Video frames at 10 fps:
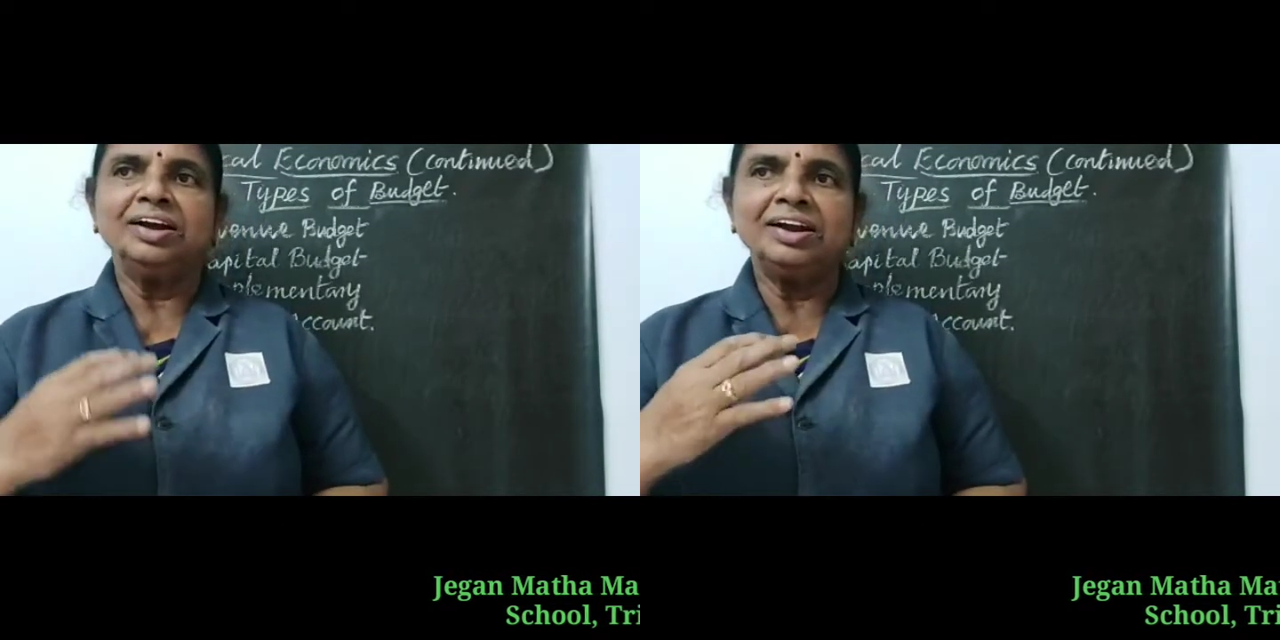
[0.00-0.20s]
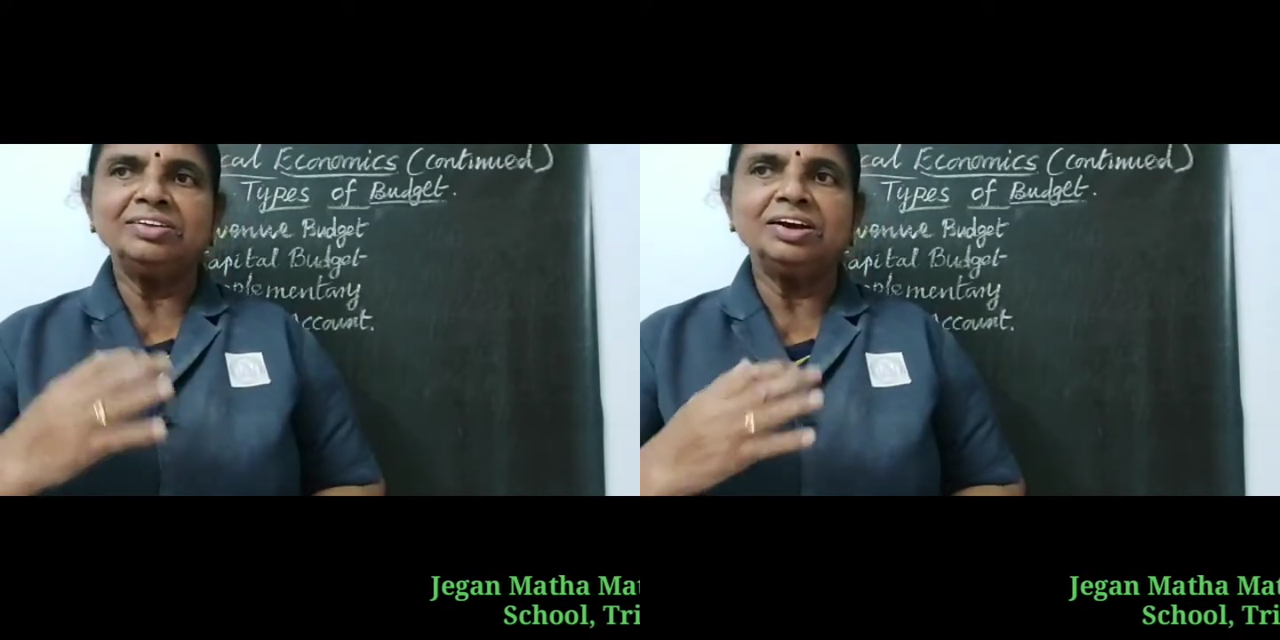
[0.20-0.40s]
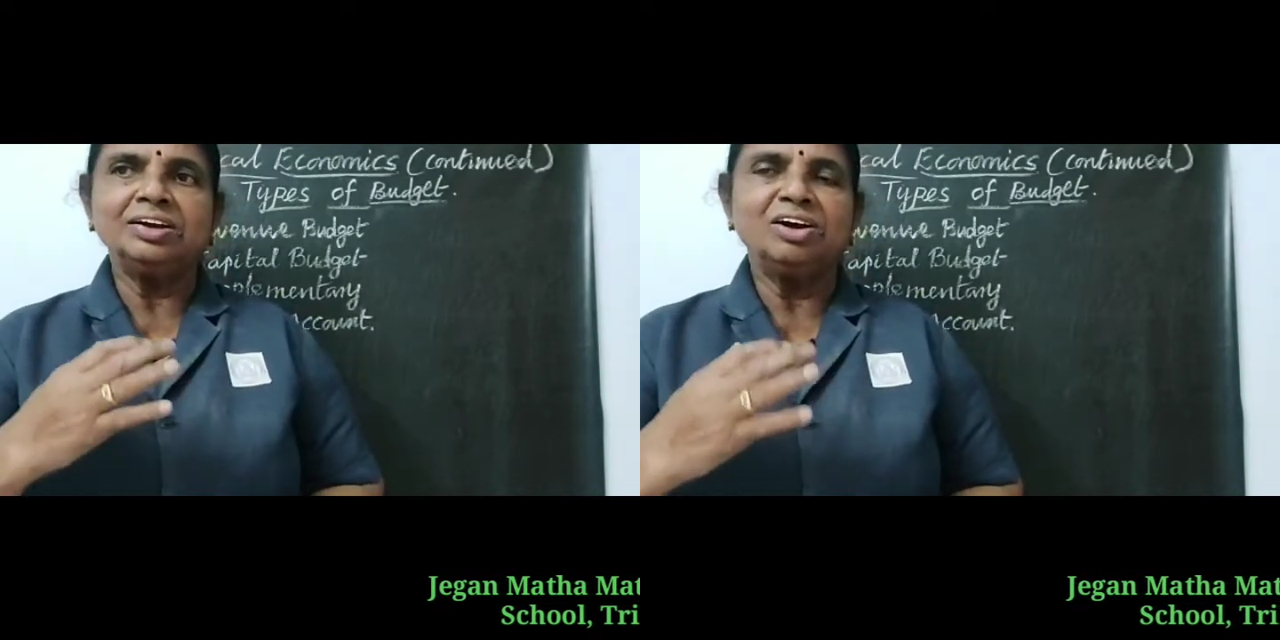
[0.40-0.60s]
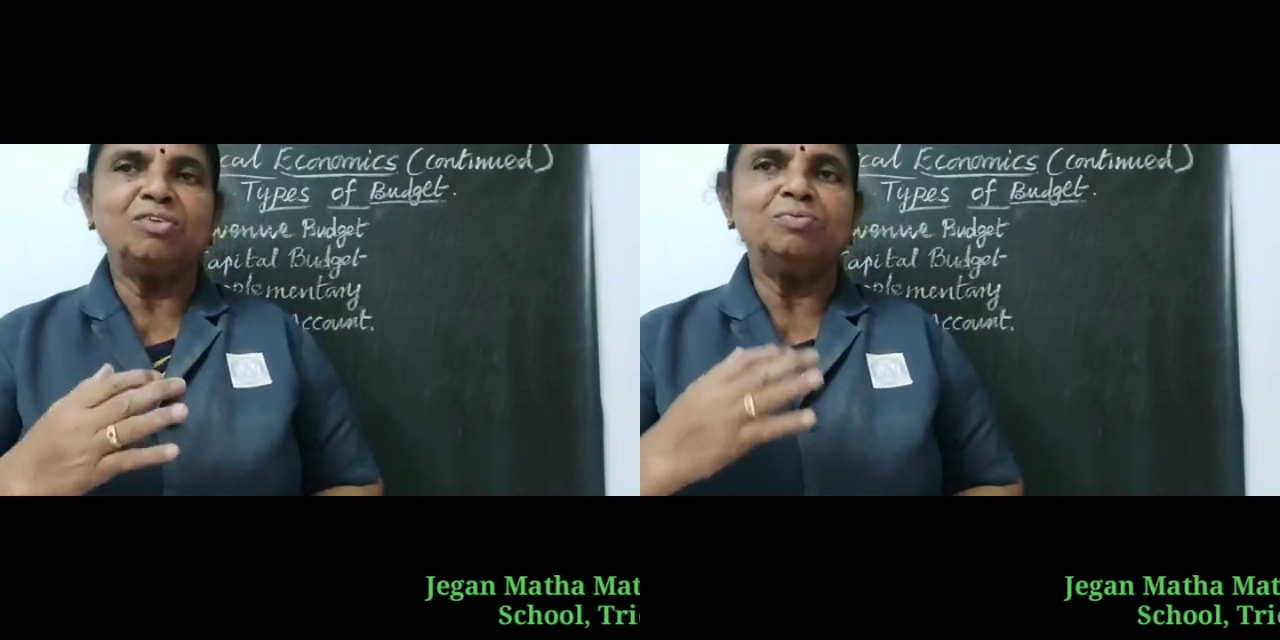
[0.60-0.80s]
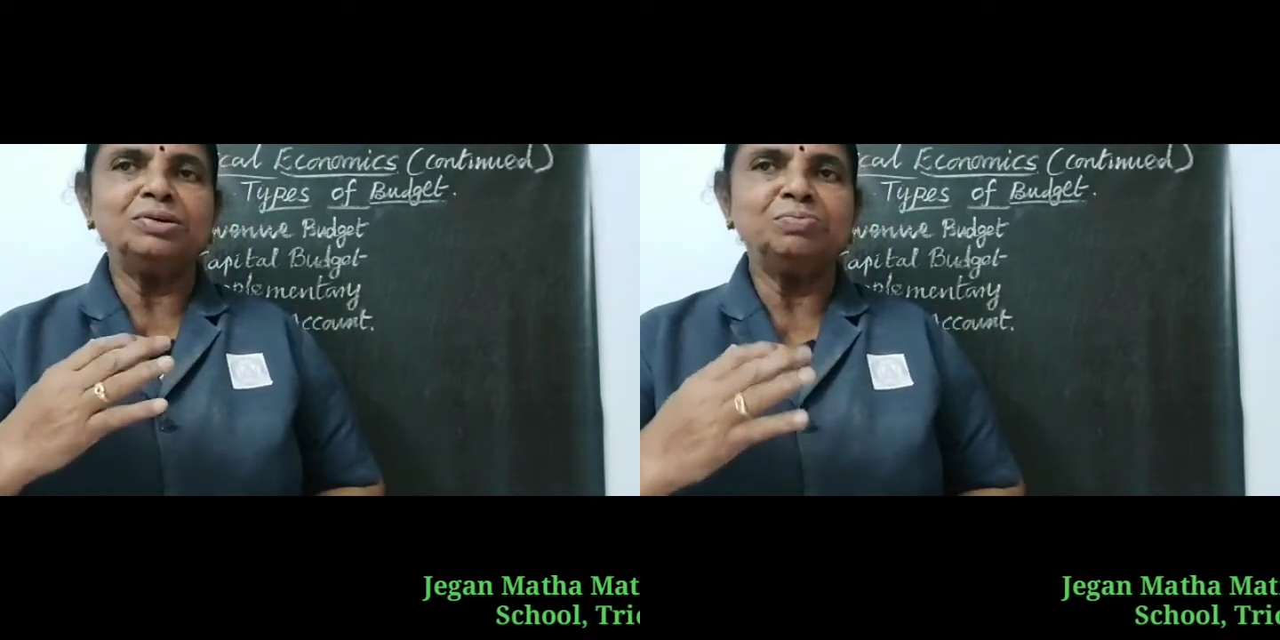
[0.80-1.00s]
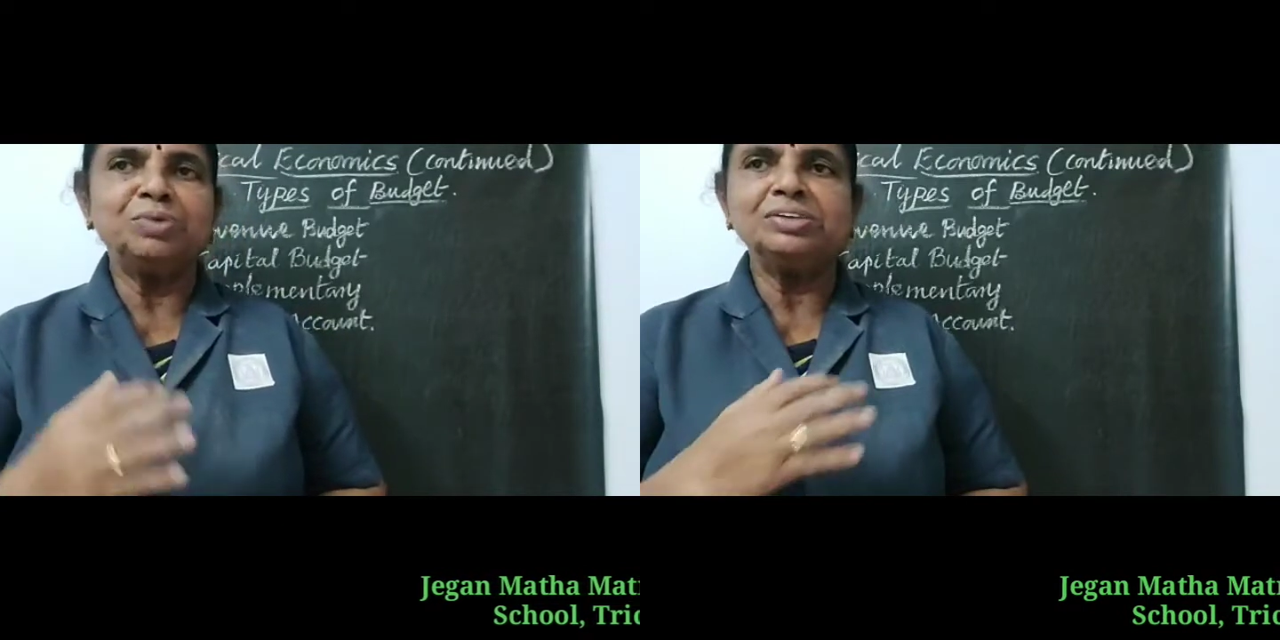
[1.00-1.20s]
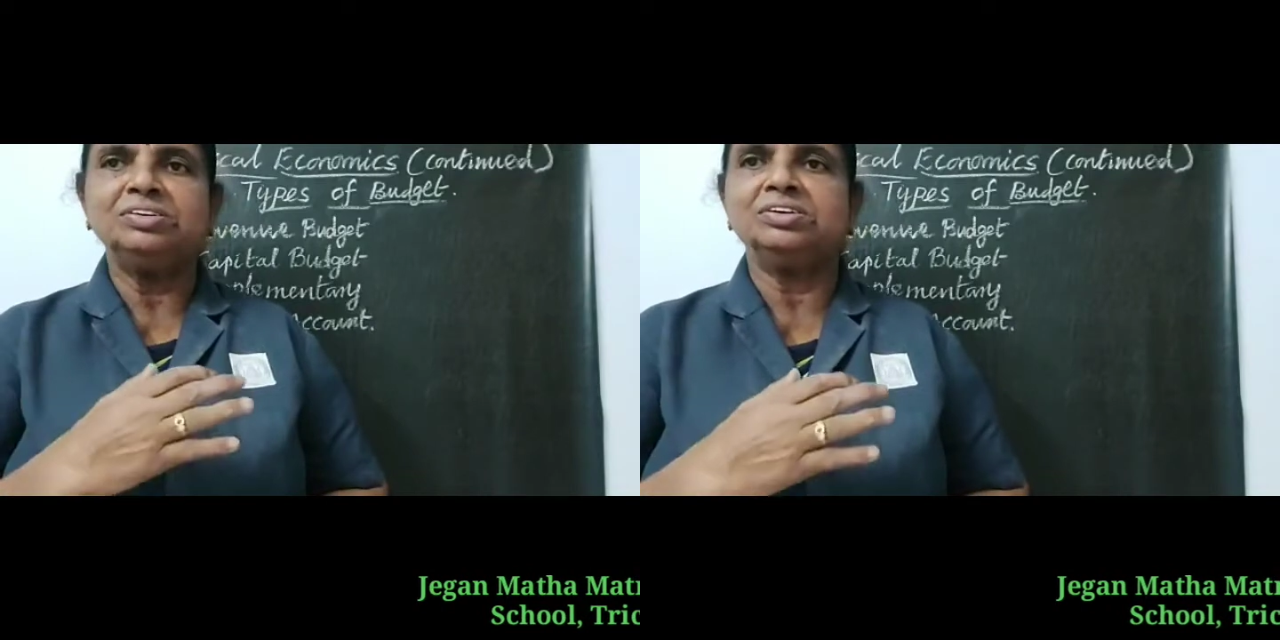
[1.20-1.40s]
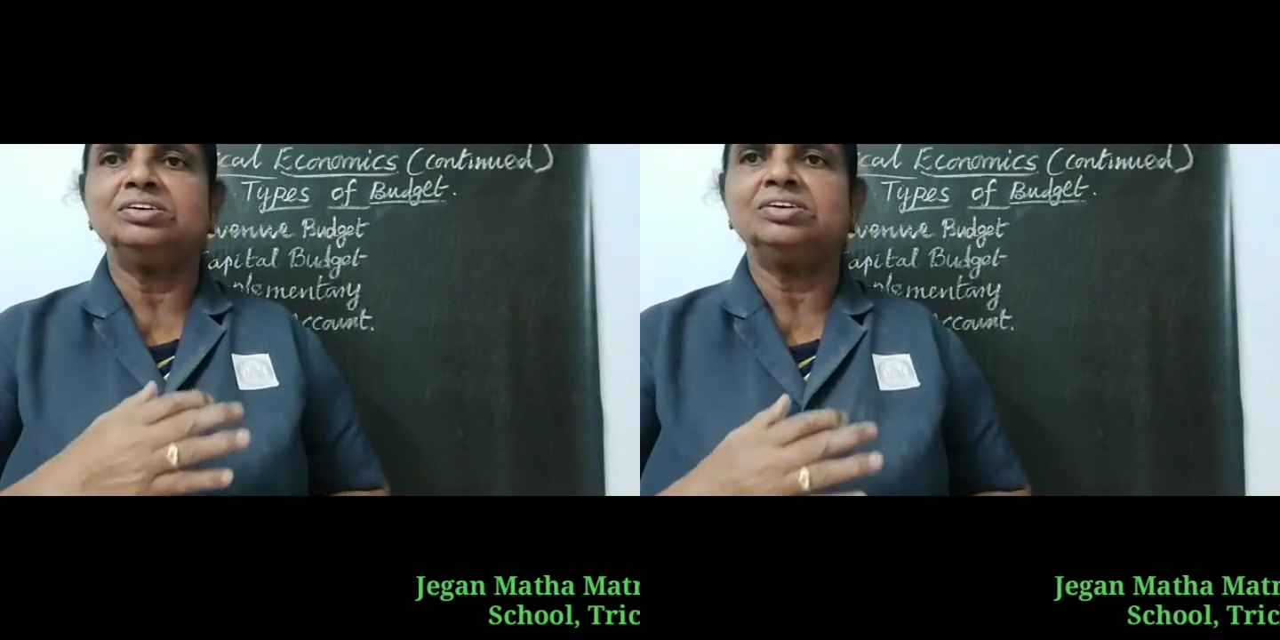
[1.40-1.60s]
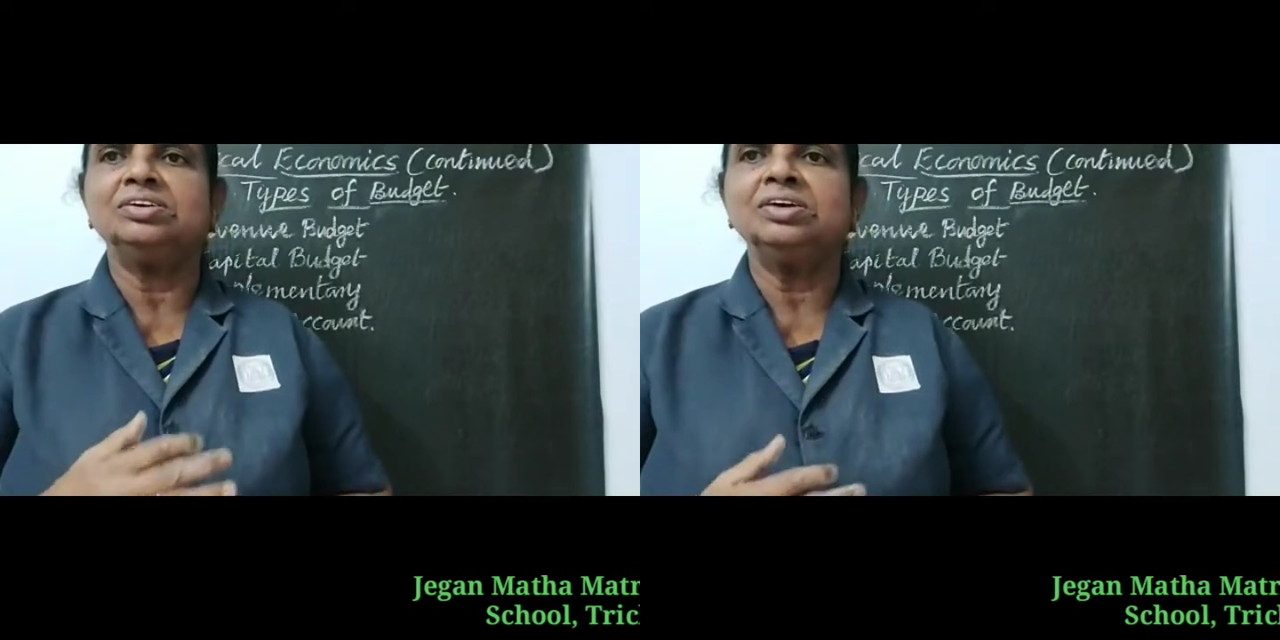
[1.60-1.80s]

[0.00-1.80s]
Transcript: in the government budget,